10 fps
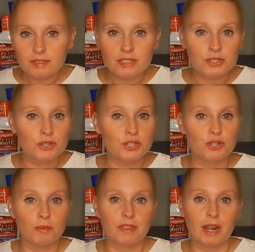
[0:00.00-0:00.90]
So she
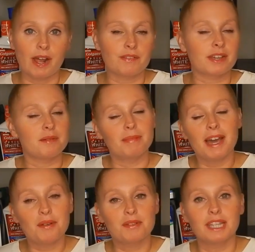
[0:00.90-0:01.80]
told me that I'd have to come
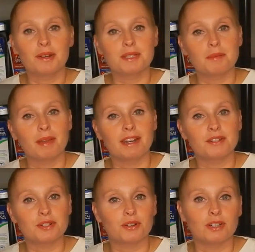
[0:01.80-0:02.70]
back when there's a
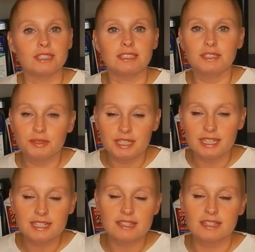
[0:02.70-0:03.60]
manager on
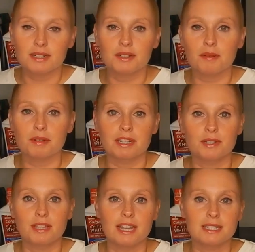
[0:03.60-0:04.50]
duty. So I'm going
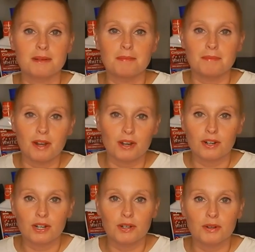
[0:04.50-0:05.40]
to do that
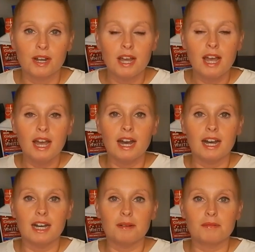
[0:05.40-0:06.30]
tomorrow.
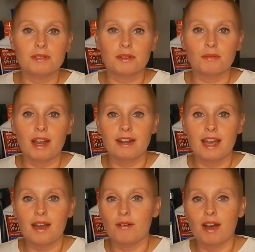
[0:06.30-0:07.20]
So right
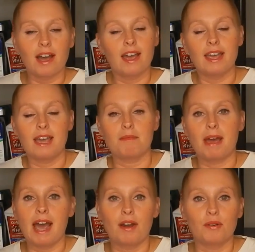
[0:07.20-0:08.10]
now I
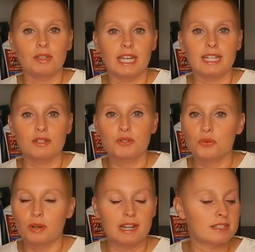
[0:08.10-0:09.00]
am out like
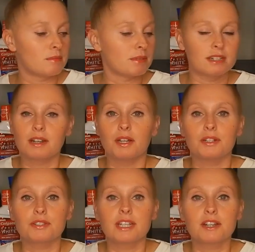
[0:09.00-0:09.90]
$20-something in
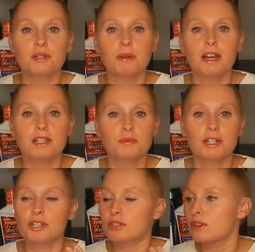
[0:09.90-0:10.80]
ExtraBucks,
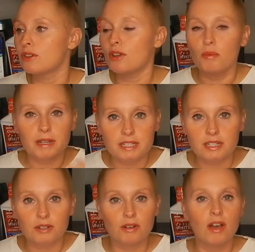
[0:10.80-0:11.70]
which no big
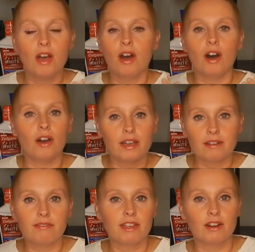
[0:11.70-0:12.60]
deal. I'll
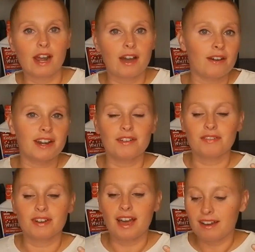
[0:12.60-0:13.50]
get it figured out. And
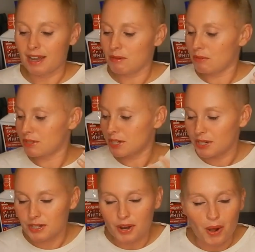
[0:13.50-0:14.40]
if not, I will
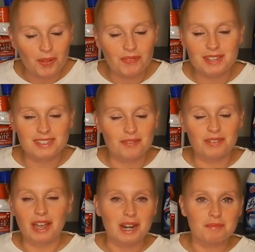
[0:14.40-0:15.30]
return all these
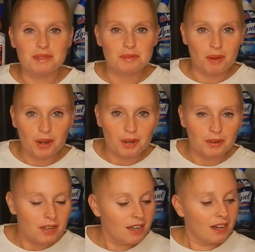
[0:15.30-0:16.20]
lovely items
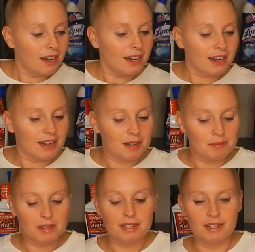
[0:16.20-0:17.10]
tomorrow.
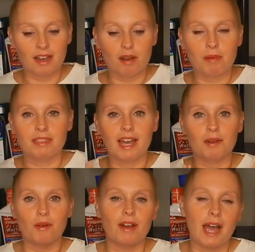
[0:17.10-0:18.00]
No, but
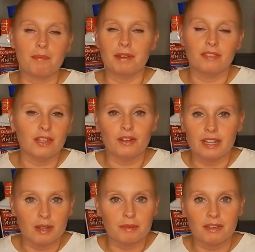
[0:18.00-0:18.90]
that won't happen. They'll
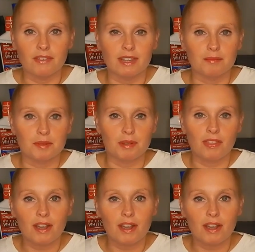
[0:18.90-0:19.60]
end up giving them to me.